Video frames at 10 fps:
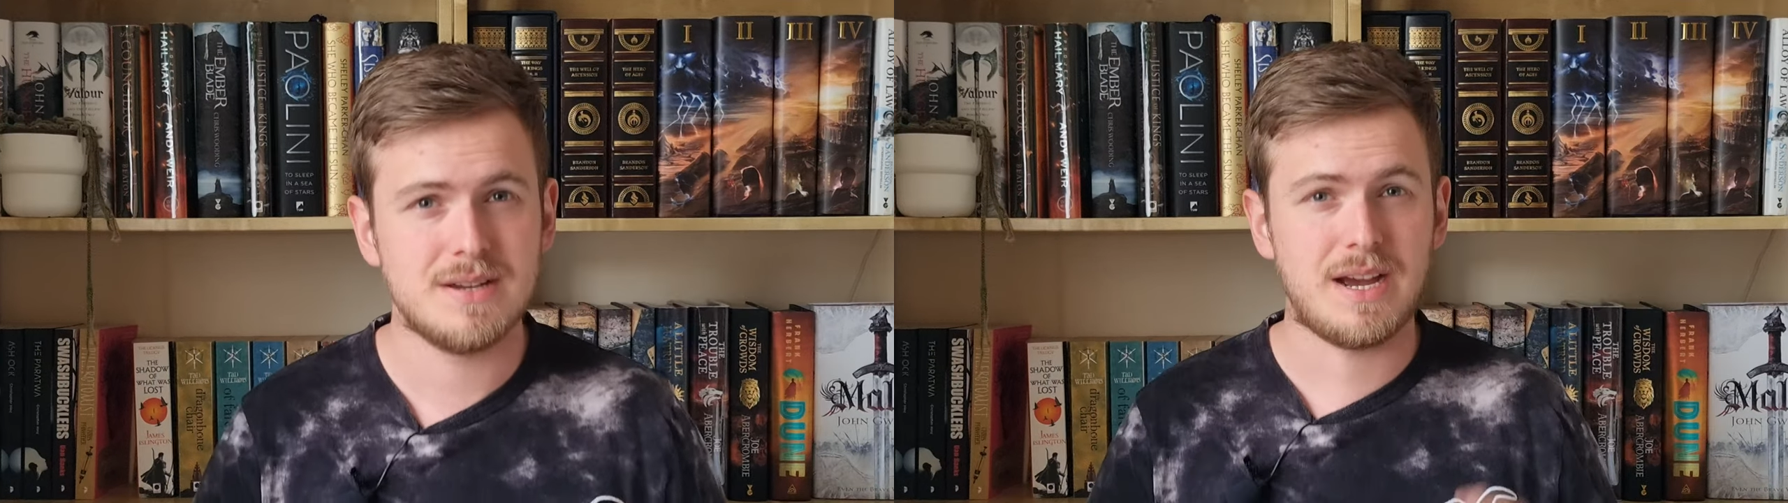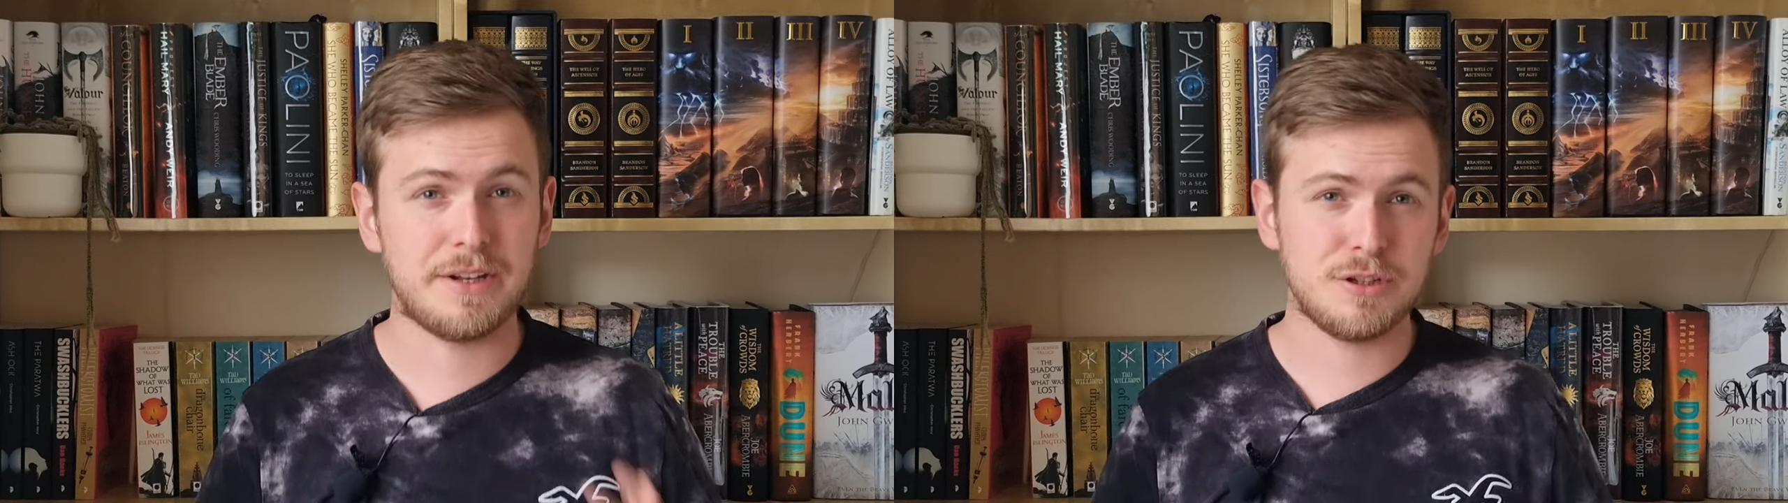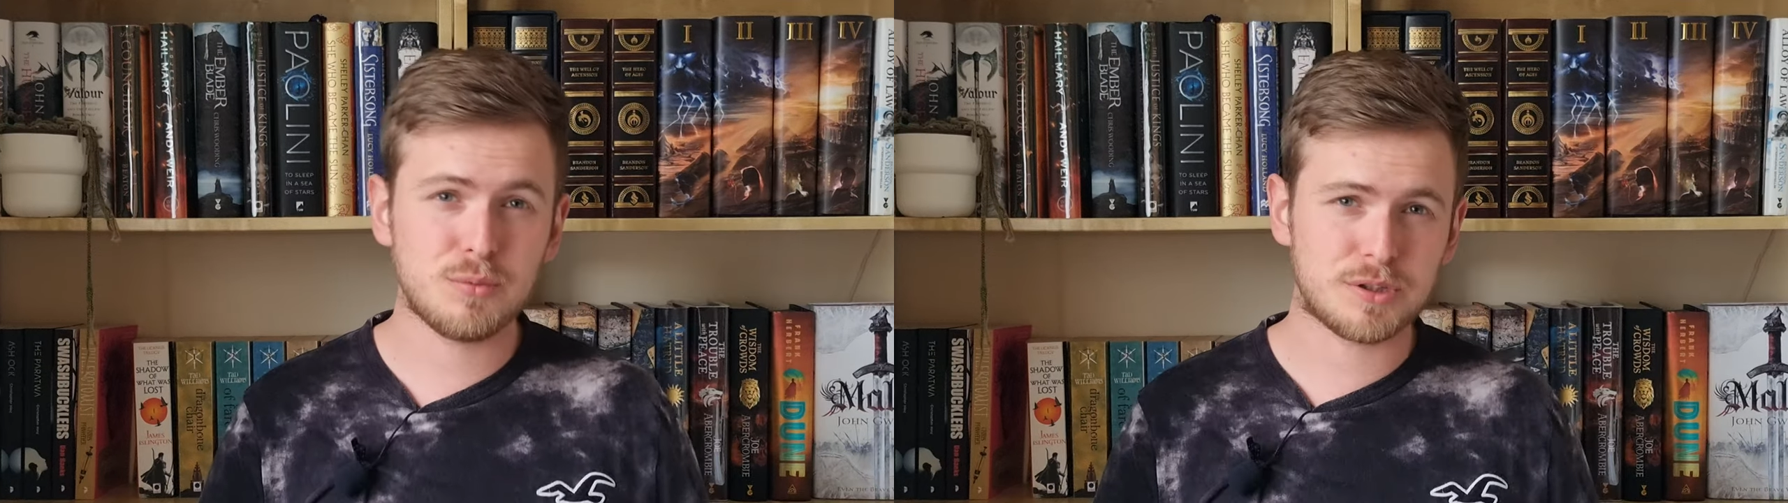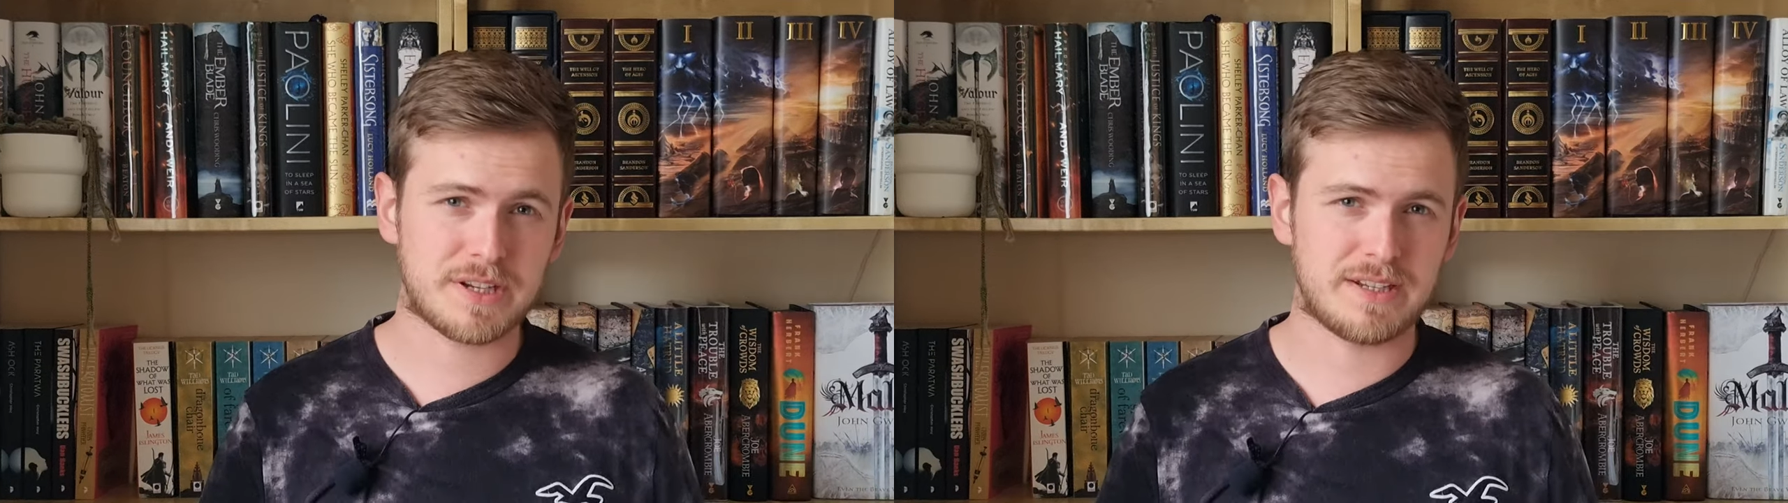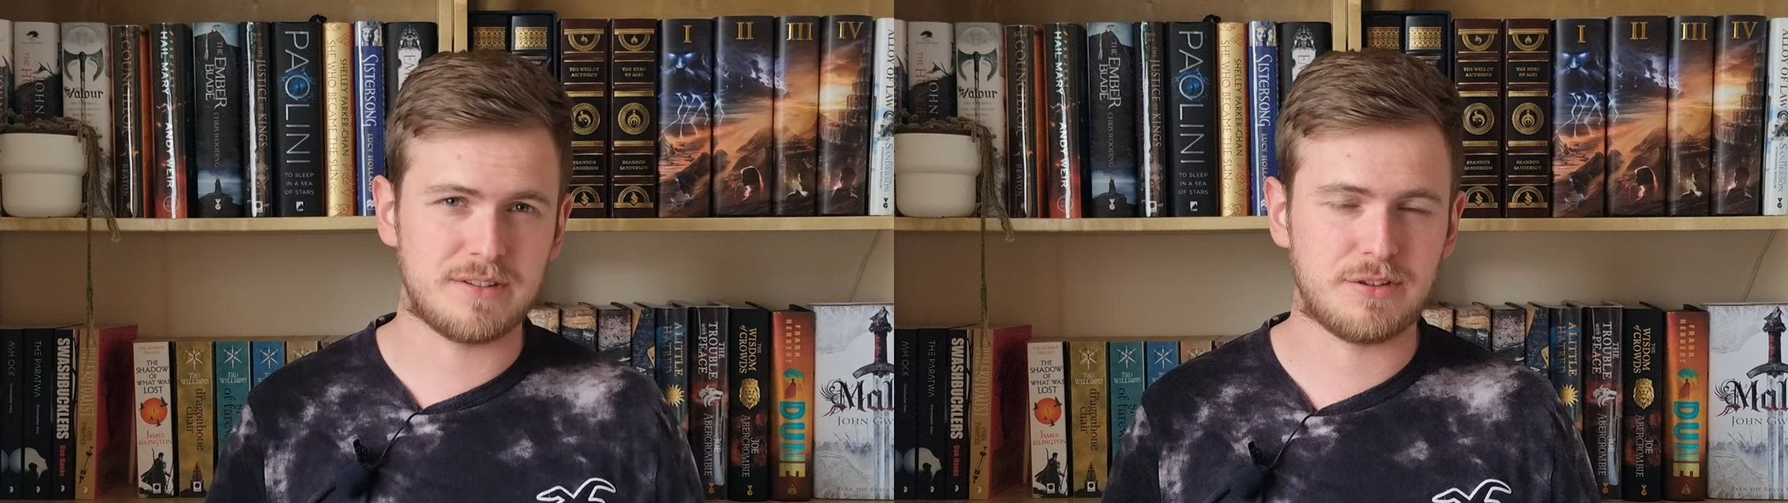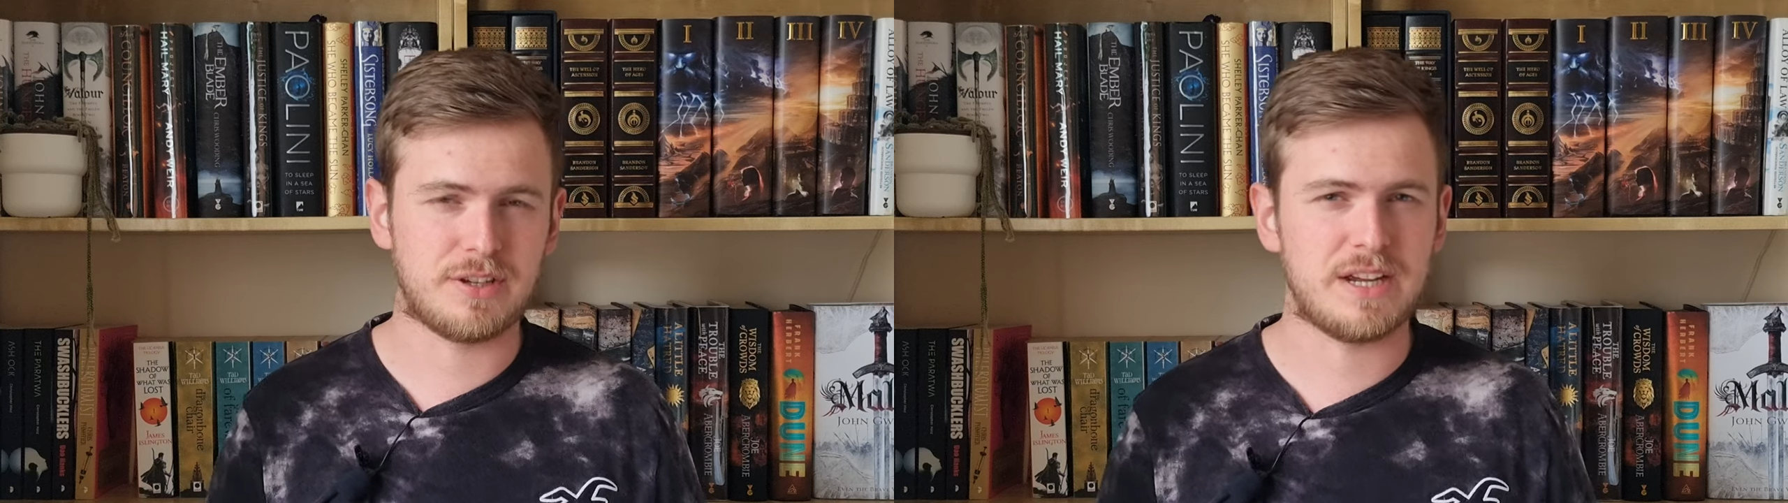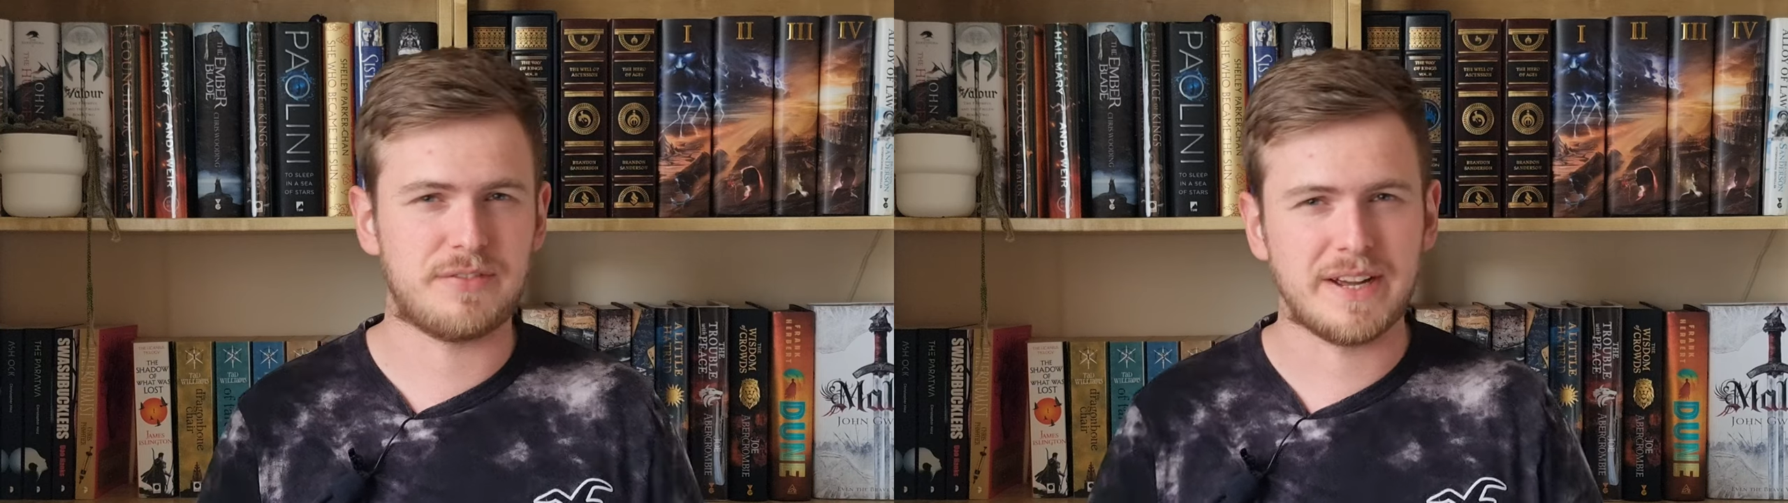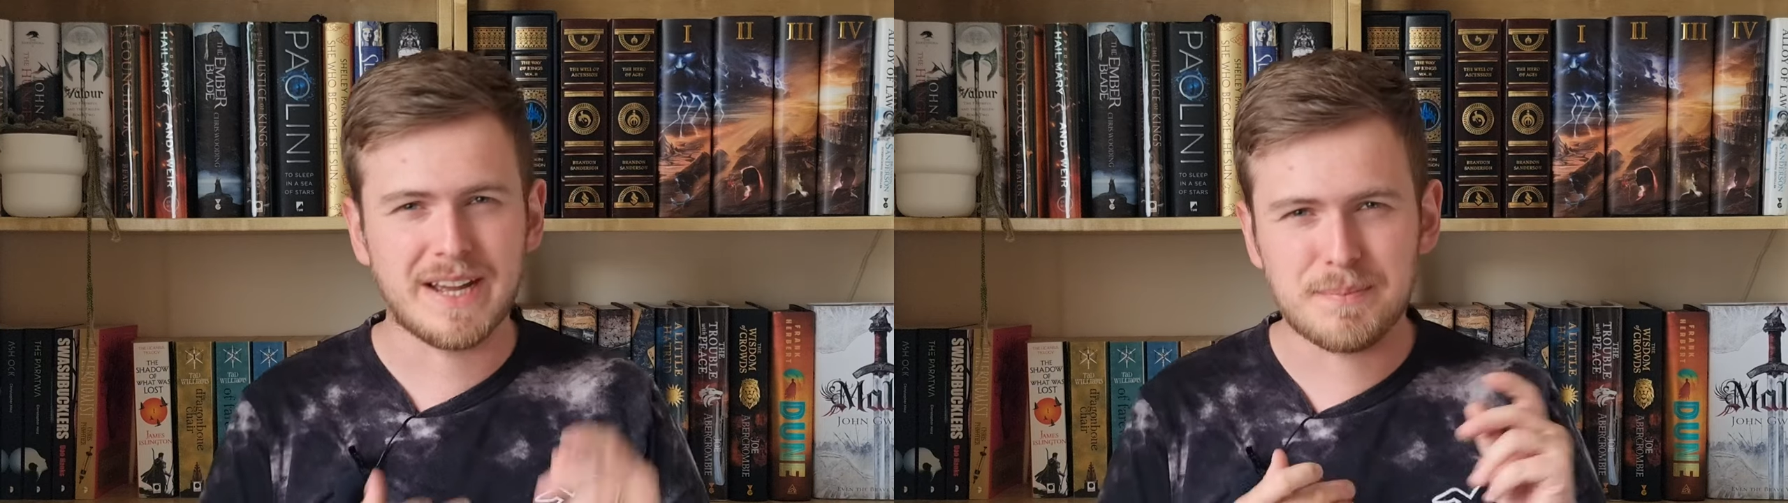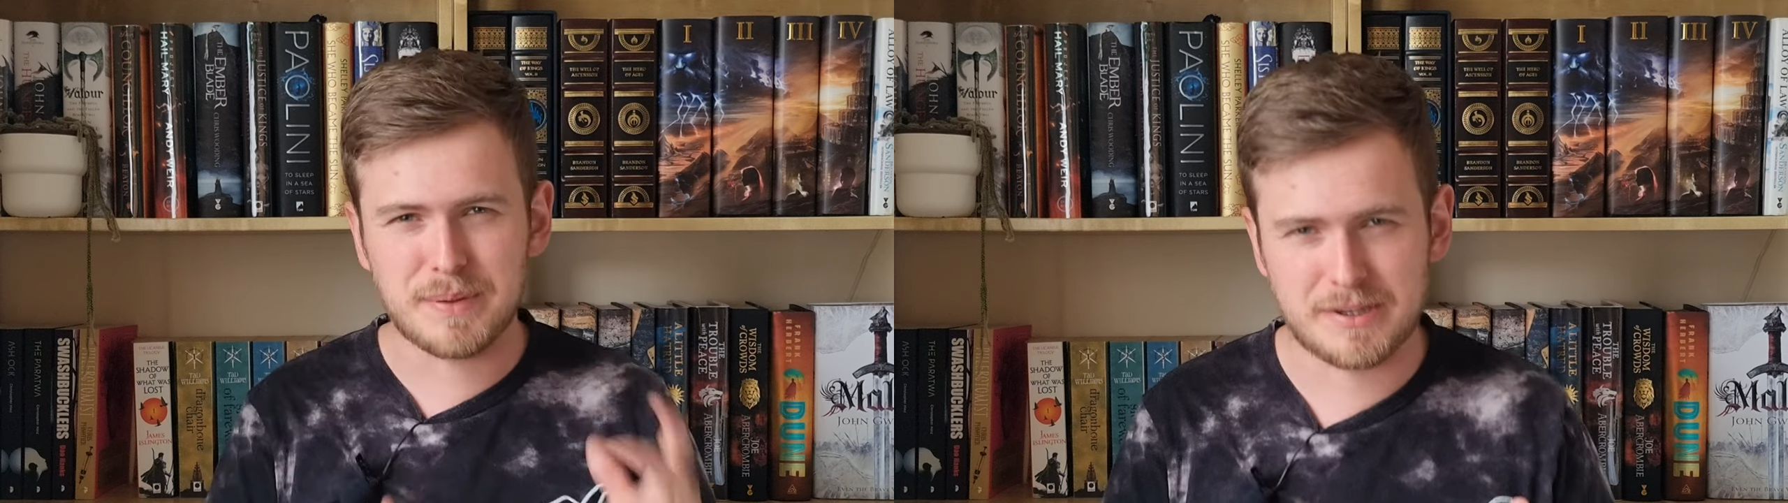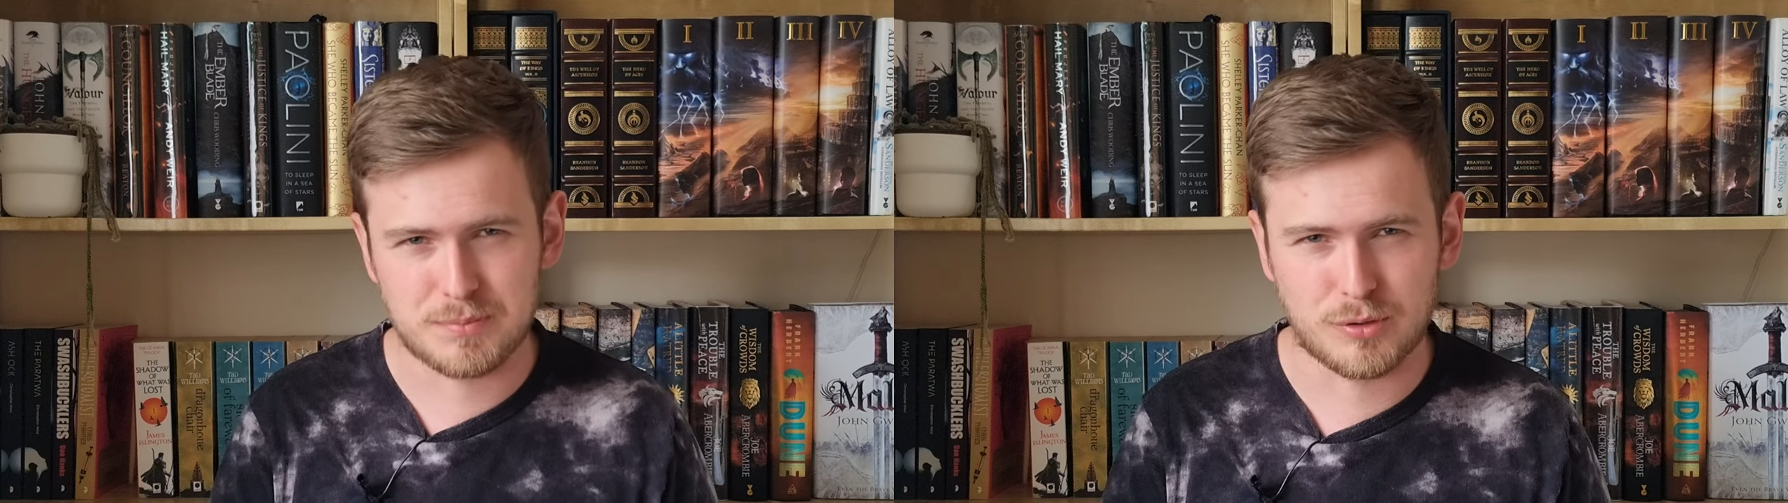I do want to get into sci-fi a
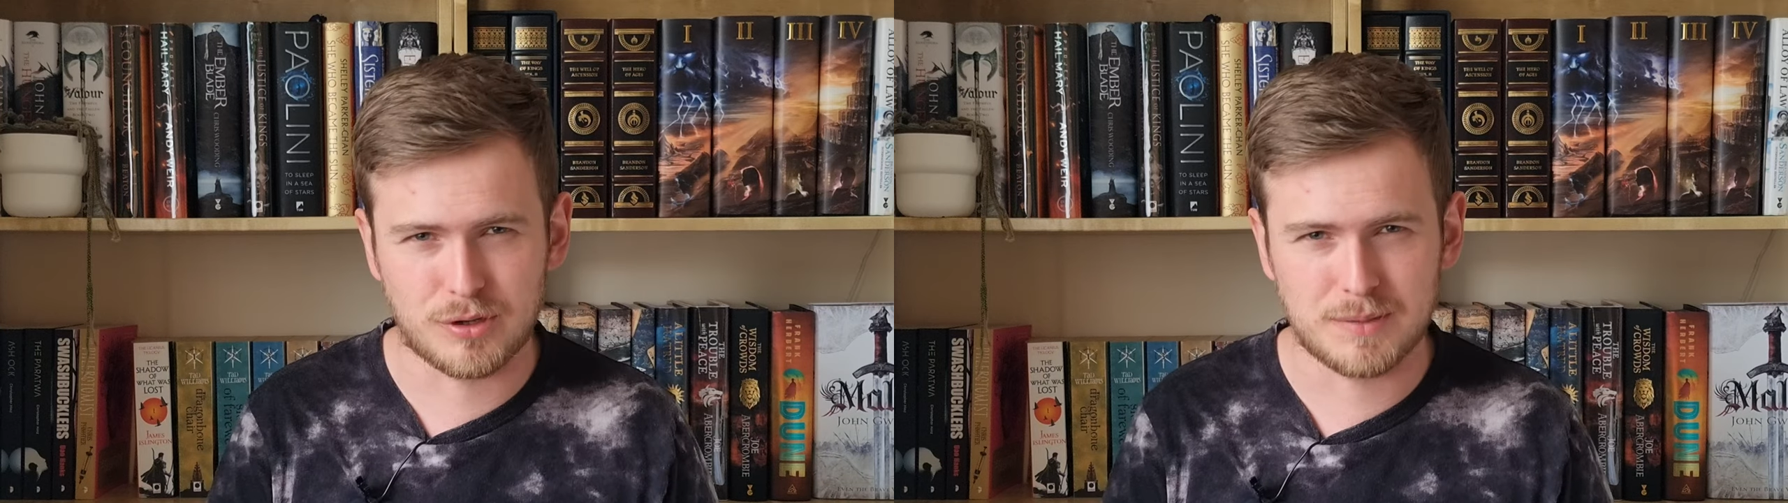bit more,